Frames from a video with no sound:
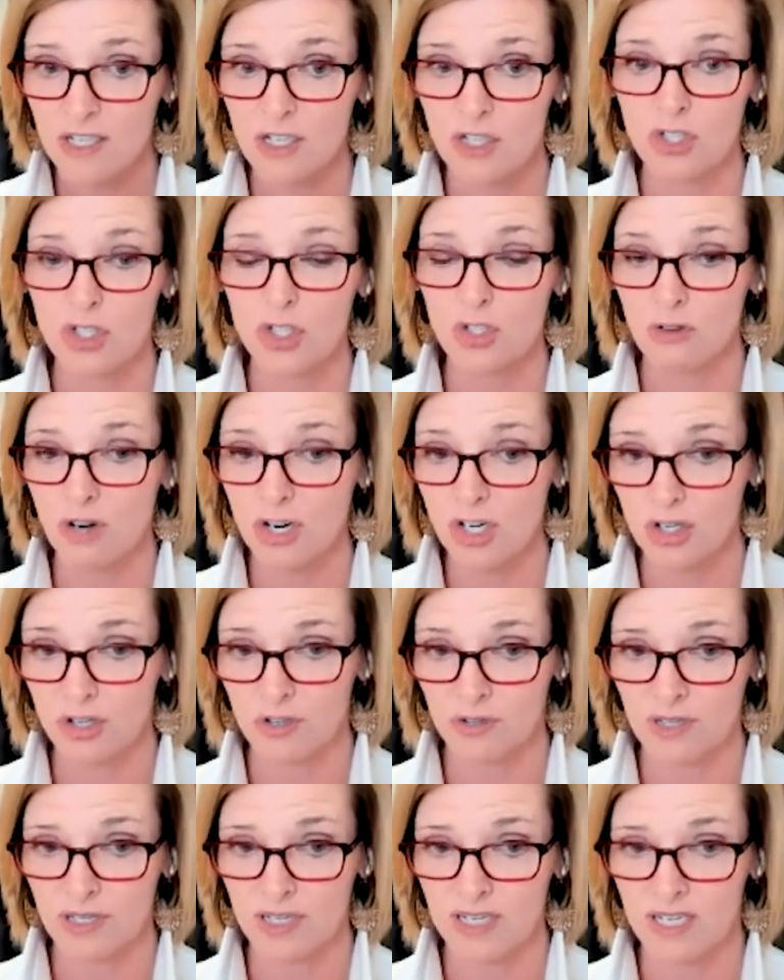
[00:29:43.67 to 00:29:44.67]
Yeah.
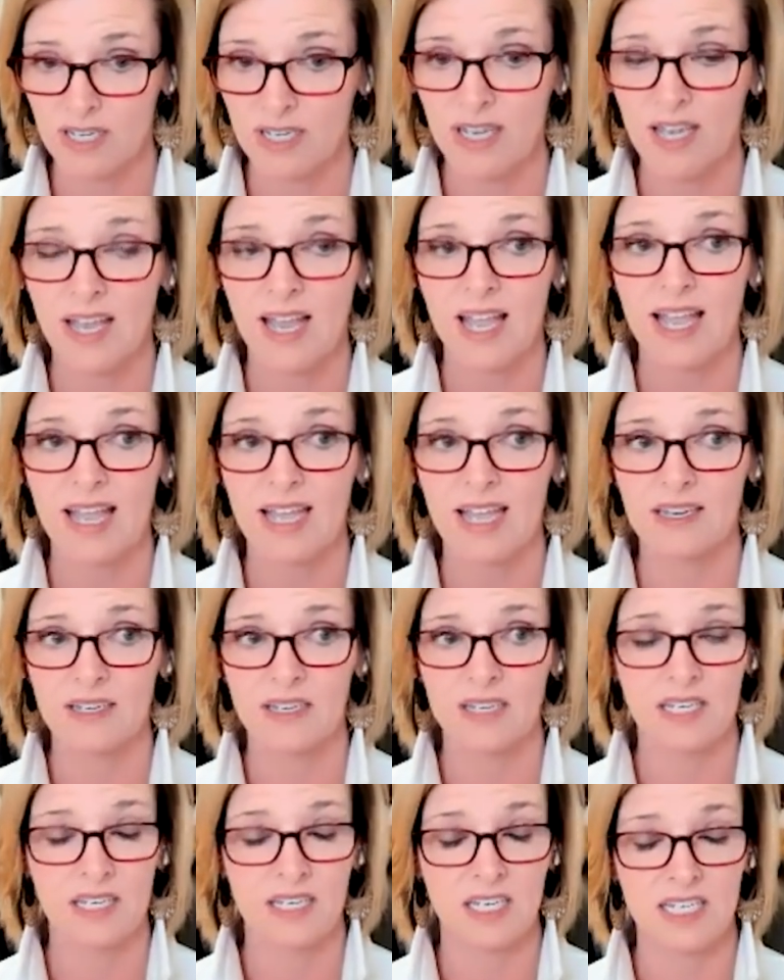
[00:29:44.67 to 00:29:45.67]
Structurally,
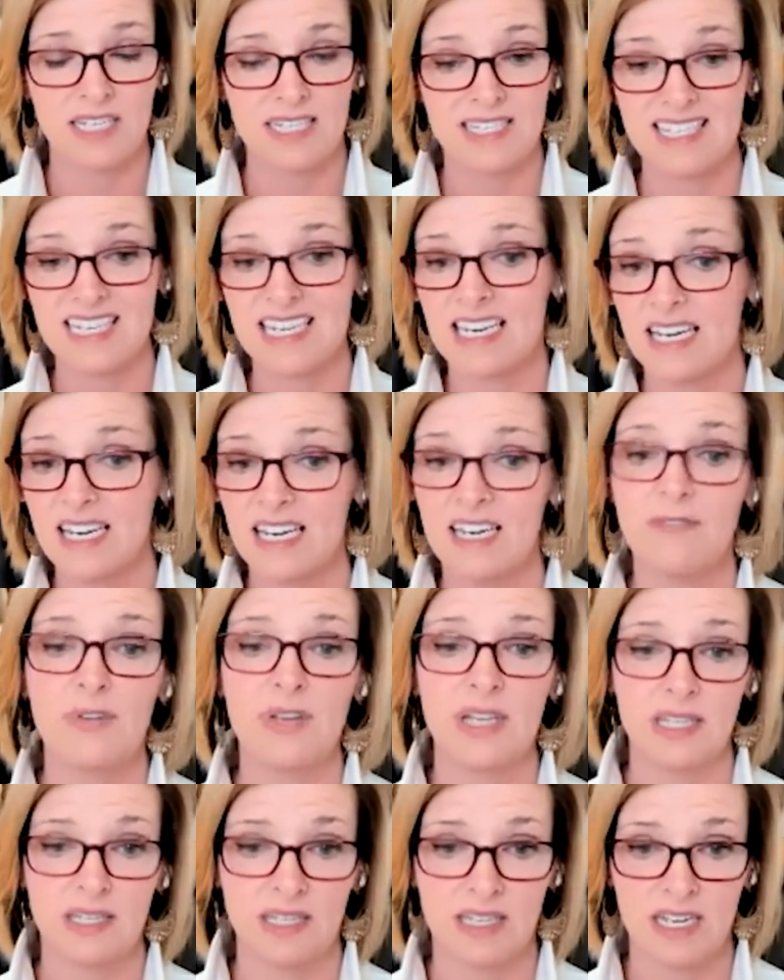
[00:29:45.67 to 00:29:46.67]
and it
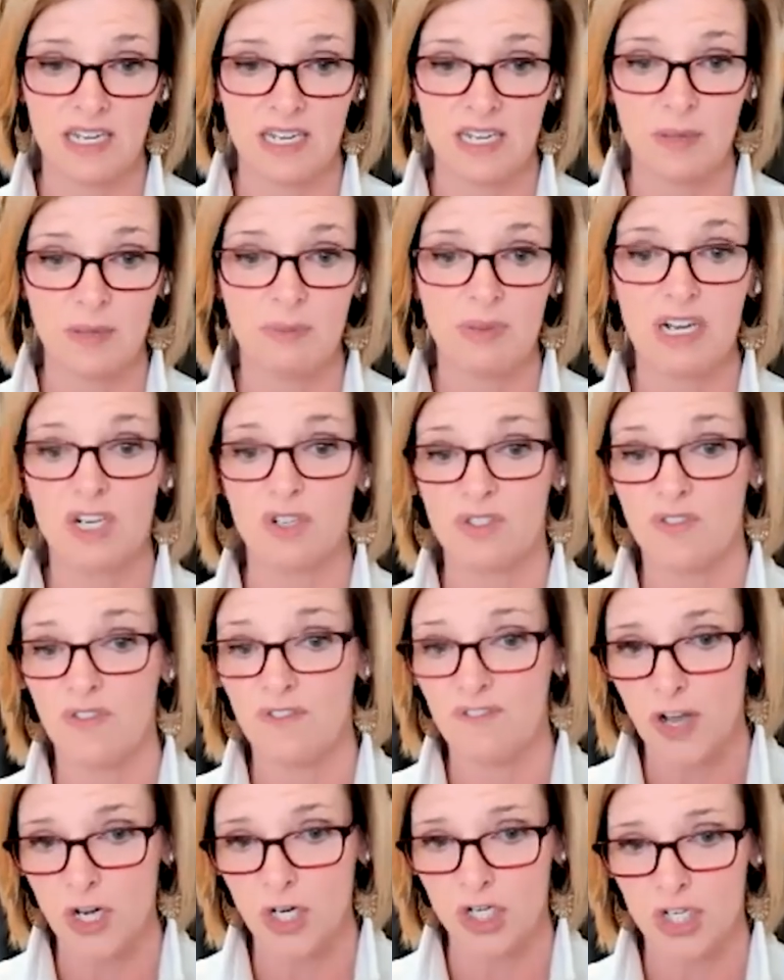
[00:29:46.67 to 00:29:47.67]
significantly
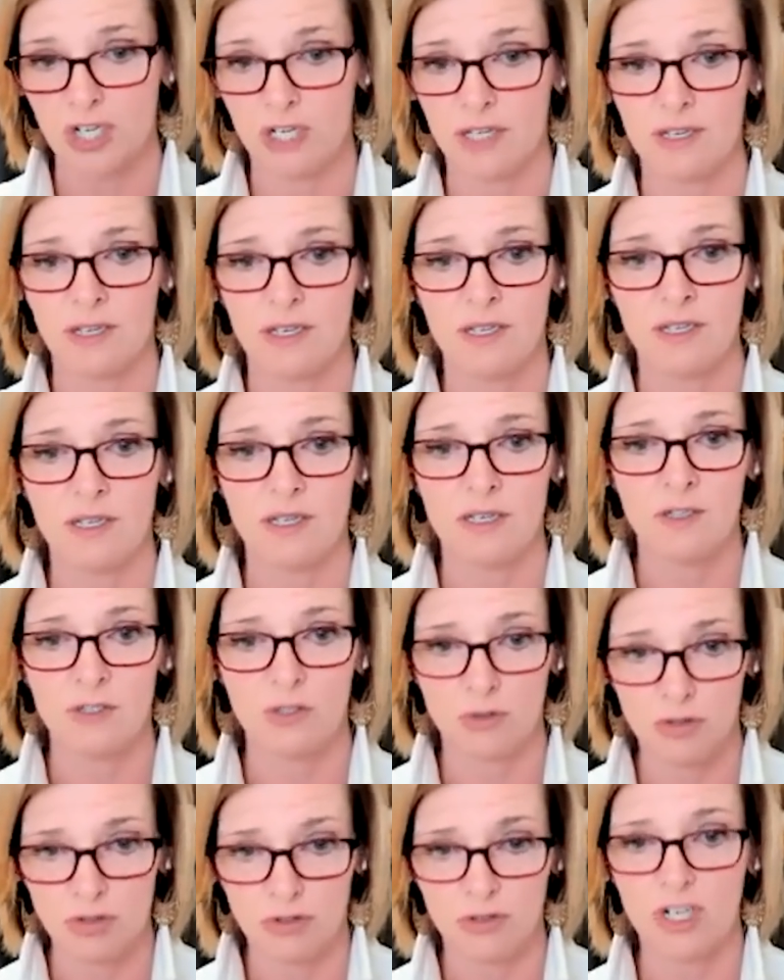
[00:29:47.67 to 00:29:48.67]
impairs function.
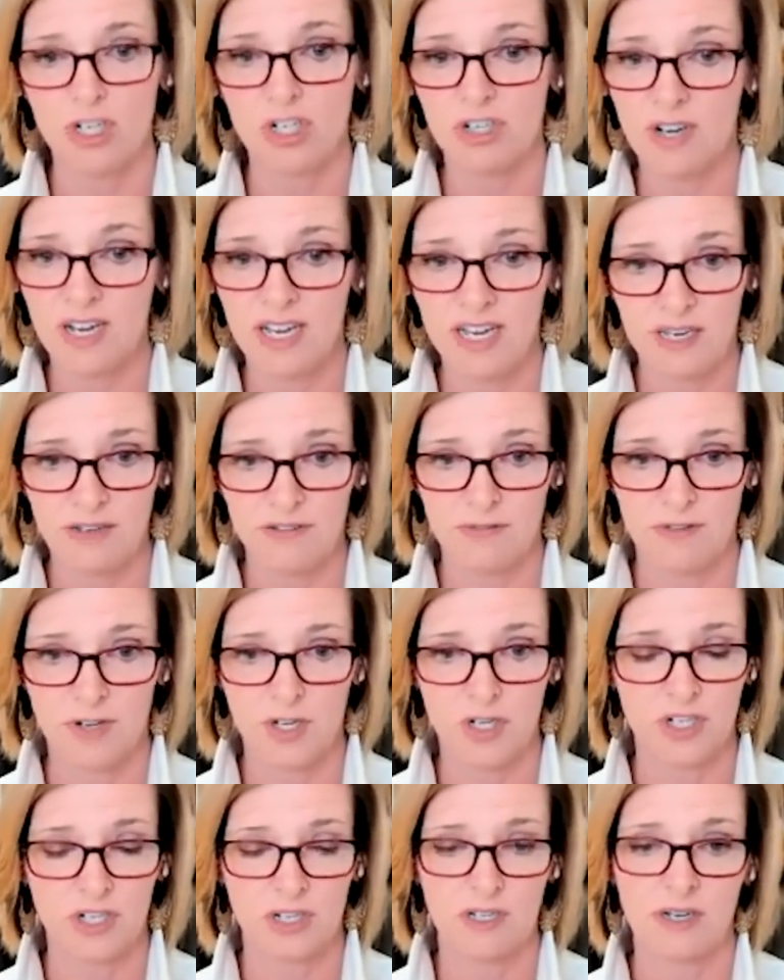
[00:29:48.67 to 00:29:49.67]
So structure and
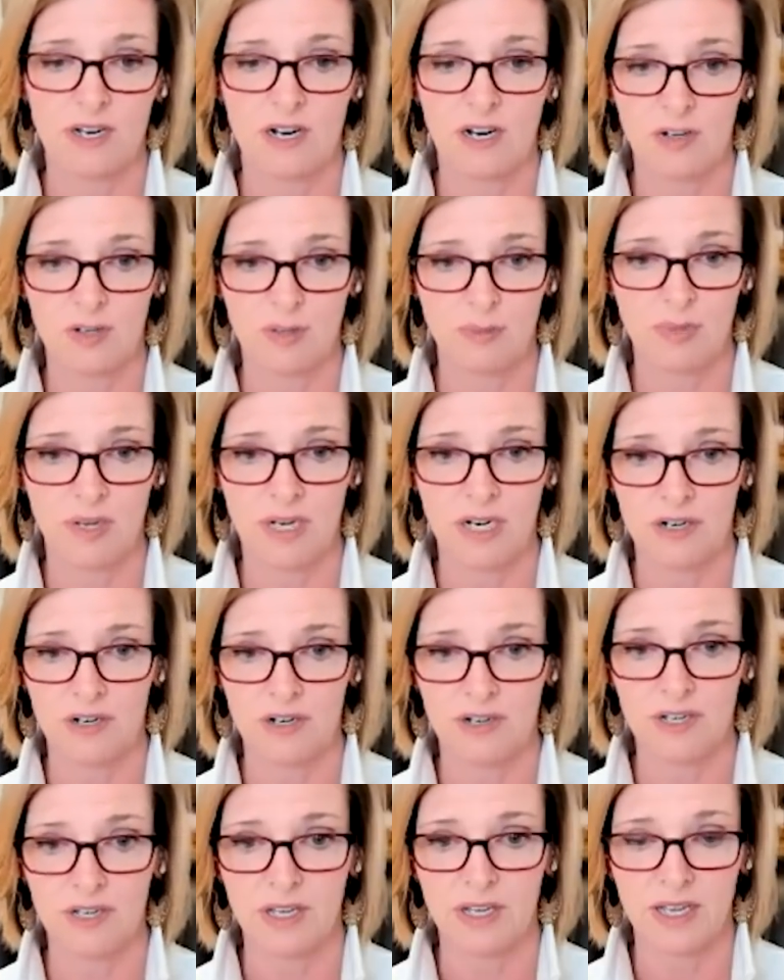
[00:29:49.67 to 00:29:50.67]
function are
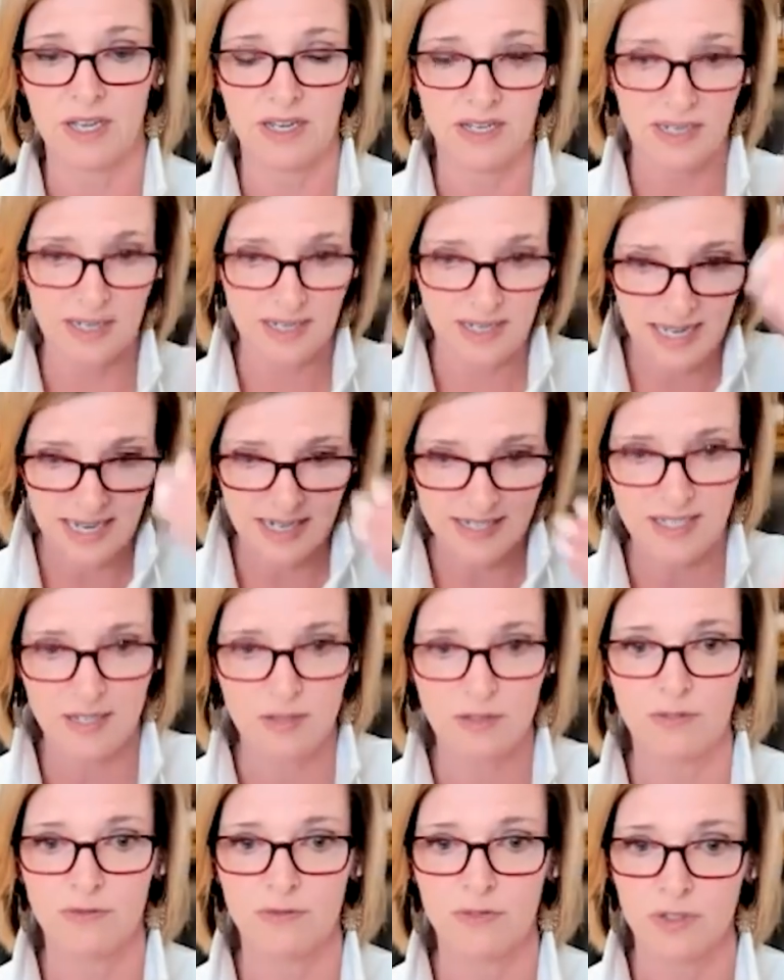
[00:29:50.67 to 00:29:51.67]
impaired, and it knocks
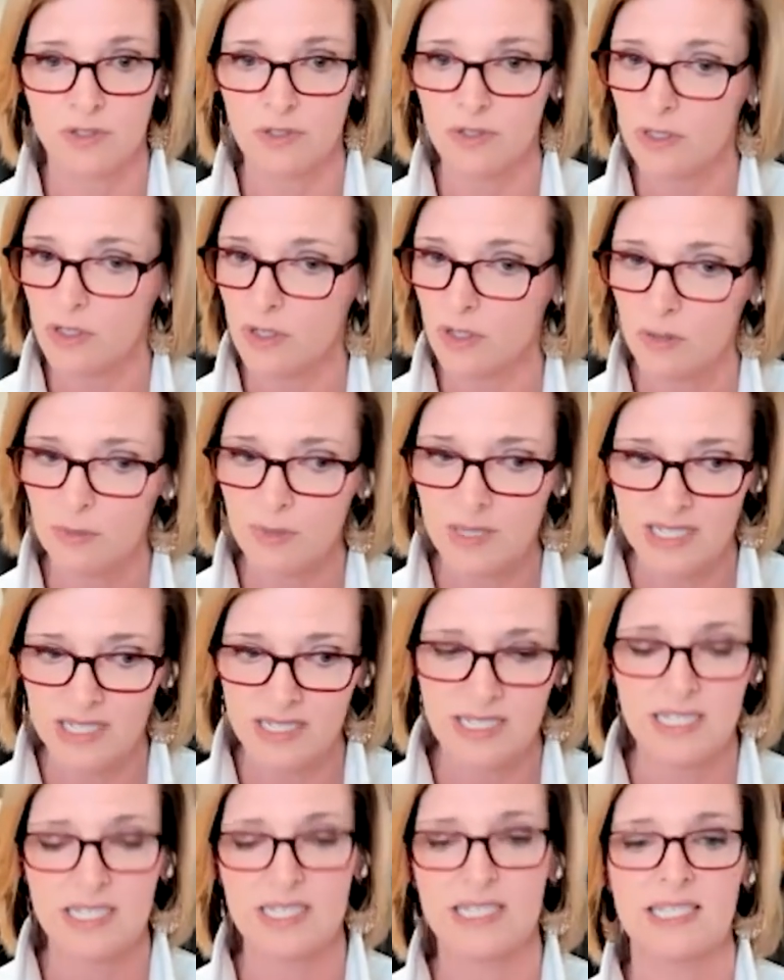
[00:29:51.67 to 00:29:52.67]
out the frontal lobe
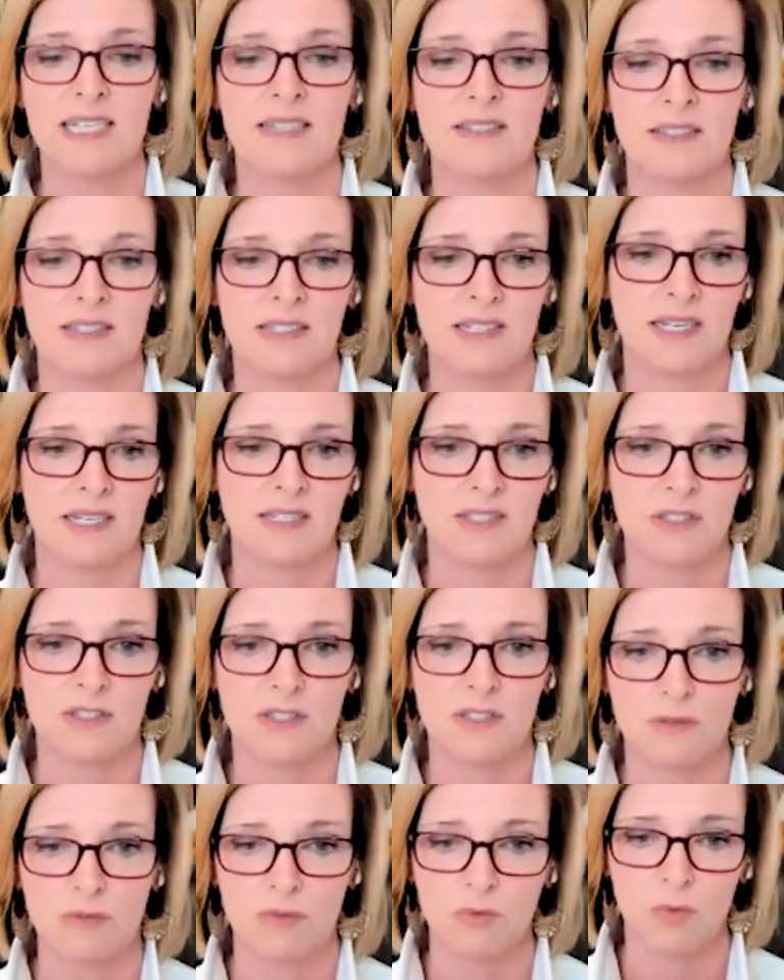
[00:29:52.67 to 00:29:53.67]
and
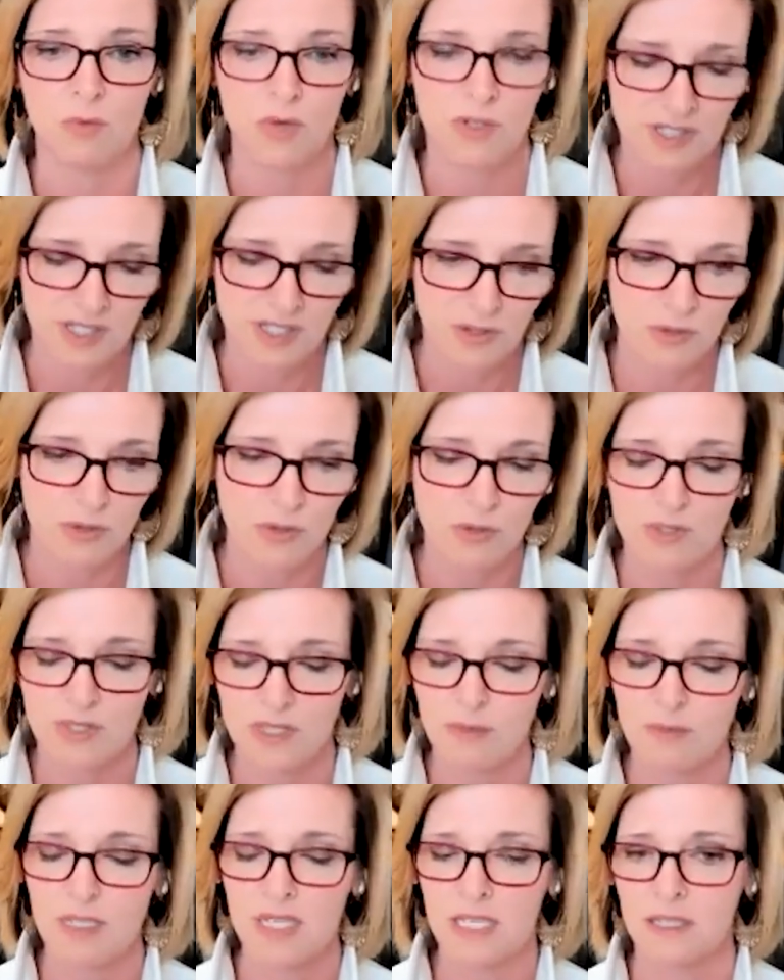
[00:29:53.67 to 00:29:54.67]
desensitizes the reward center. Those
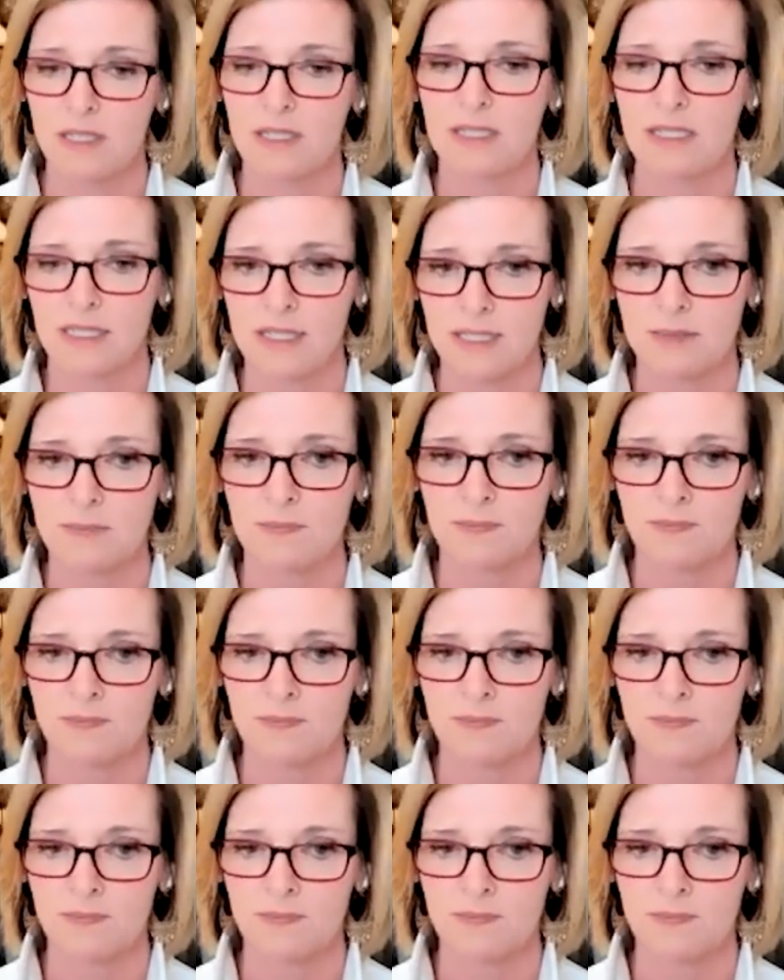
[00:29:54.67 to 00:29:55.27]
are the main things.